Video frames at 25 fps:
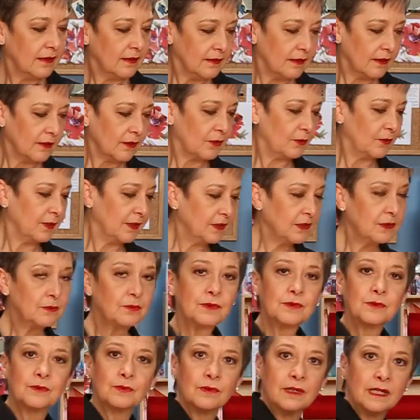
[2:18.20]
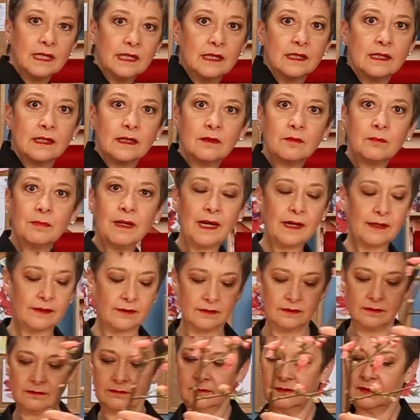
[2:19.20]
Now quince will drink a little
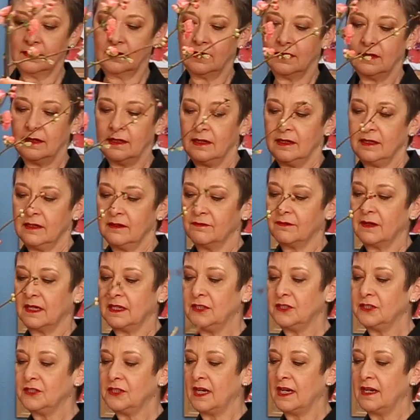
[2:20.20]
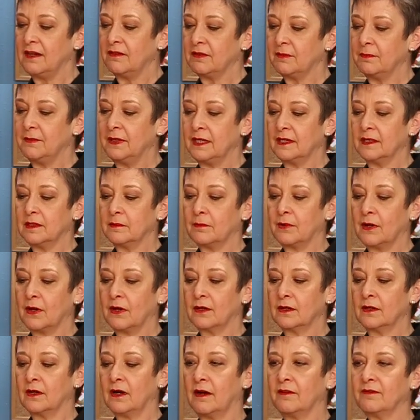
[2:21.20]
better if I shave a bit of the
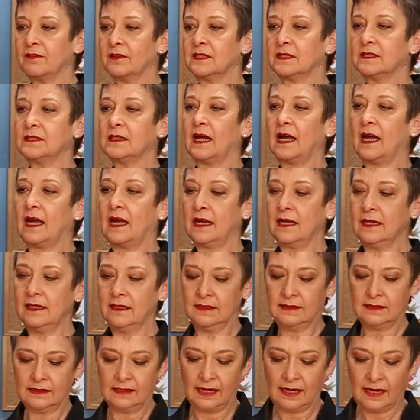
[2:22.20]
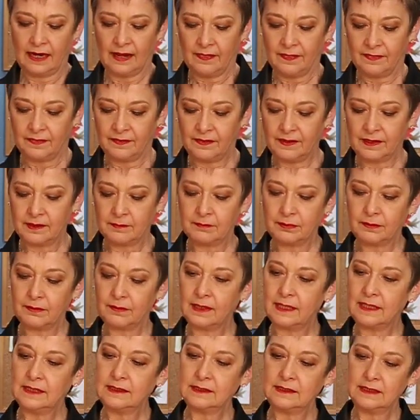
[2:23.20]
bark off the side. Then
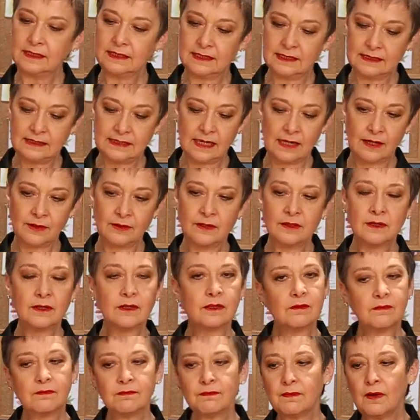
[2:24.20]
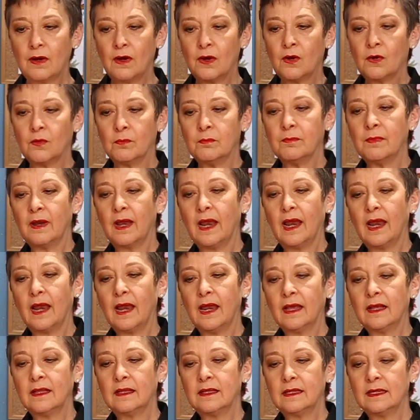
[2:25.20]
placing it down into the foam,
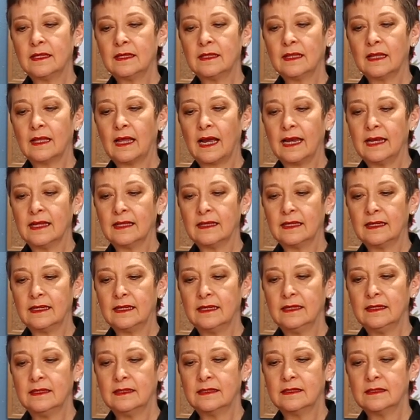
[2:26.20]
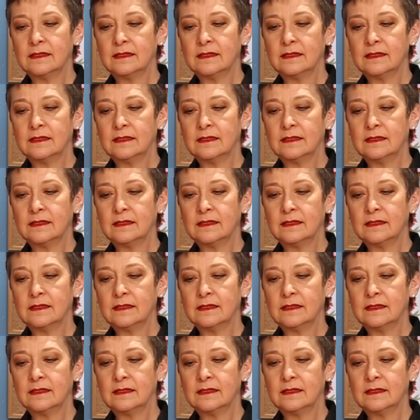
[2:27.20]
angling lightly,